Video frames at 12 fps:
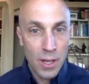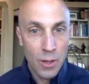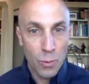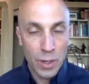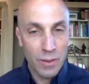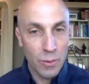
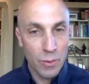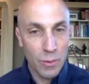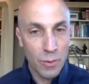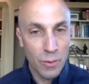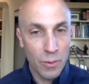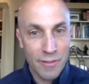
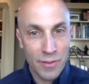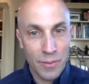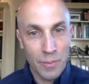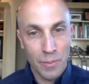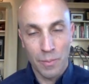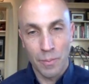We have
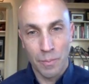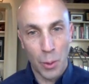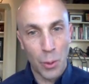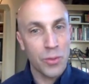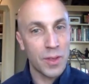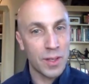
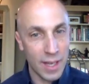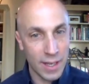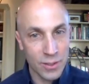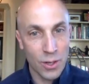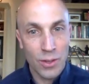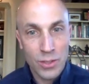both the
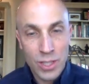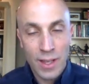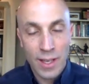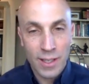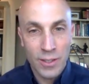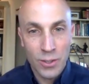technology
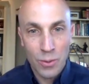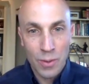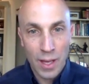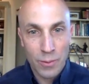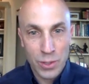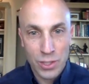that can do
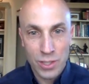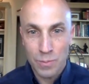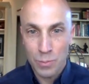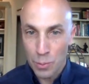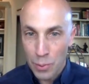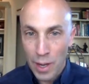that, which is
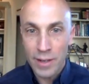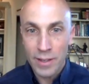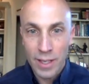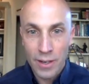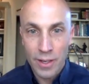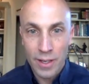
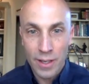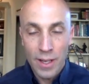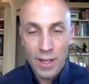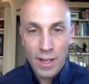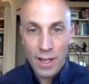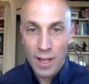proprietary.
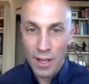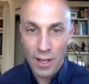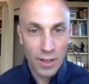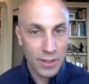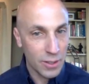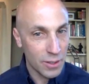
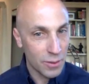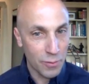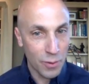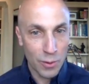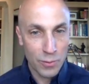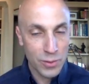It
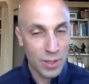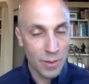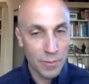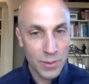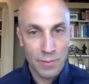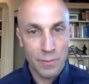involves some
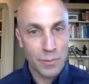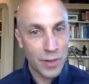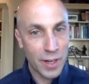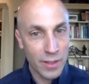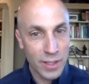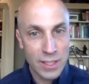
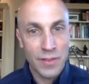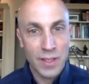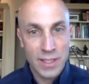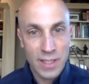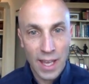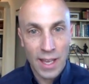fairly
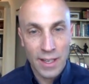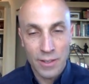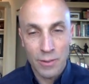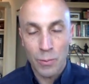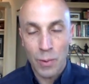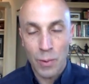
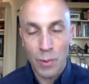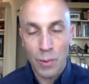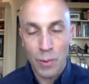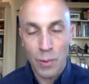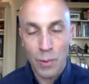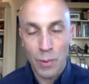sophisticated
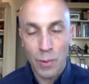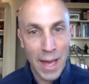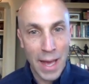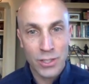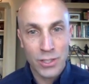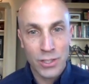routing and
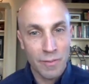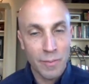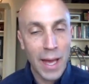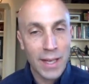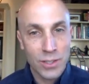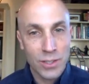matching of
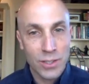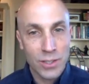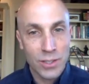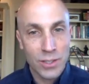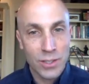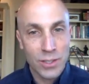
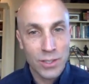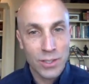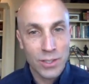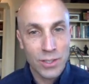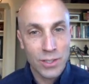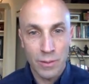passengers with
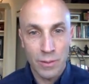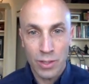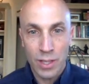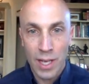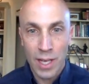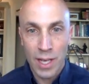vehicles in
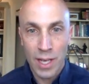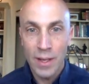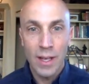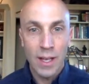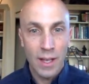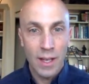real time,
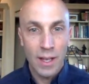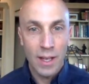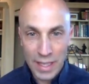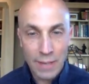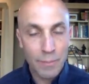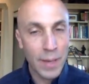
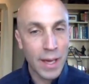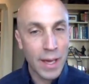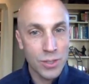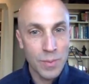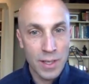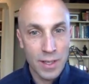fleet
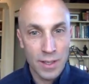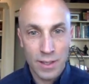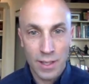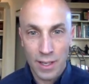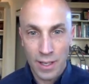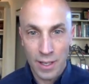
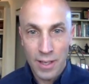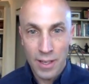management,